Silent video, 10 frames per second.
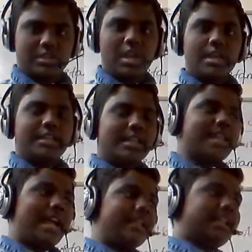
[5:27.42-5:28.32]
Yes,
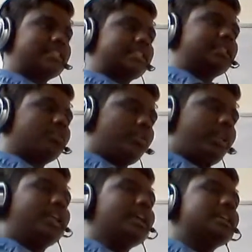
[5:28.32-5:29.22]
agriculture
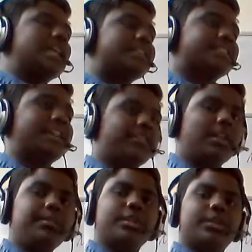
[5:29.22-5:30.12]
today is
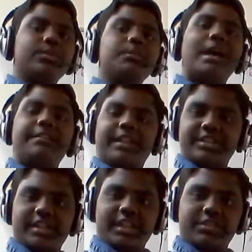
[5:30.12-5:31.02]
developed due to
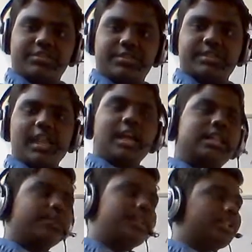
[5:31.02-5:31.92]
manufacturing industries.
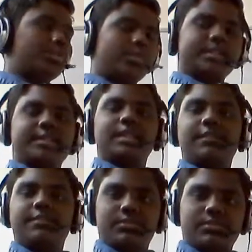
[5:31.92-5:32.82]
Now in USA, if
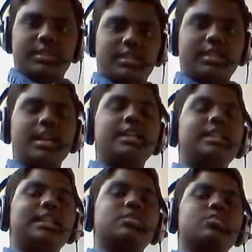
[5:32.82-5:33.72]
you see,
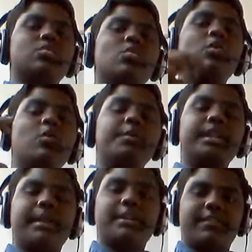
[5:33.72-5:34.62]
there are so many
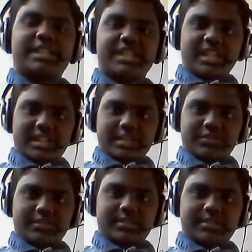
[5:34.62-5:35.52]
manufacturing
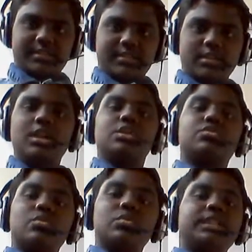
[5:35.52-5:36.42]
industries.
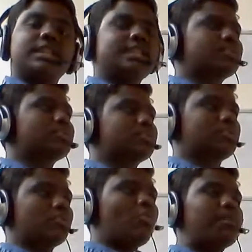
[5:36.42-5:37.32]
So there is
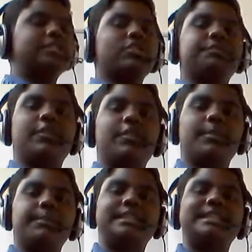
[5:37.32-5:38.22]
so much of
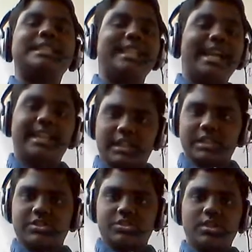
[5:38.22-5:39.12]
development seen in
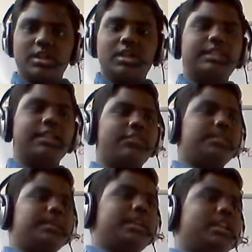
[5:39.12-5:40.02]
agriculture. There will
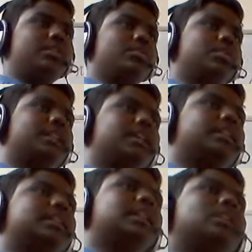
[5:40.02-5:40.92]
be,
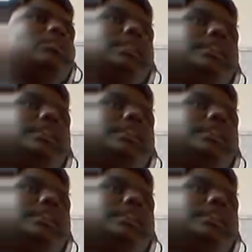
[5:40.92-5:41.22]
there